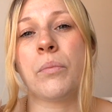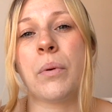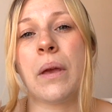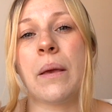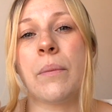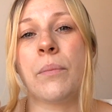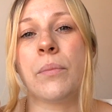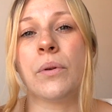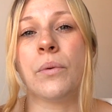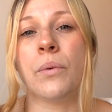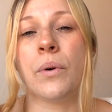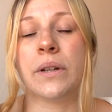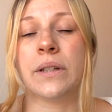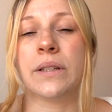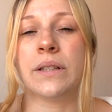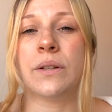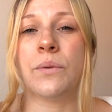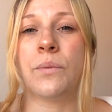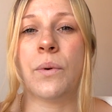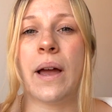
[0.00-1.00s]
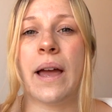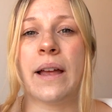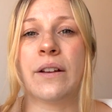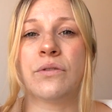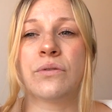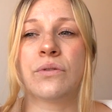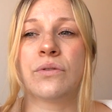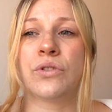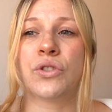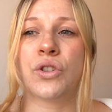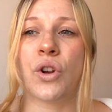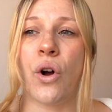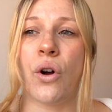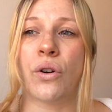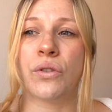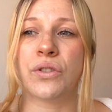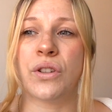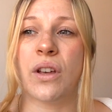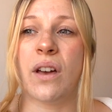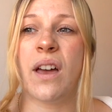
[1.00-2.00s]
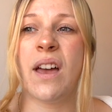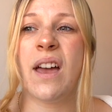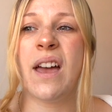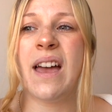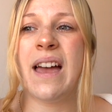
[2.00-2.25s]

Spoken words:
people wanting to wear shorts that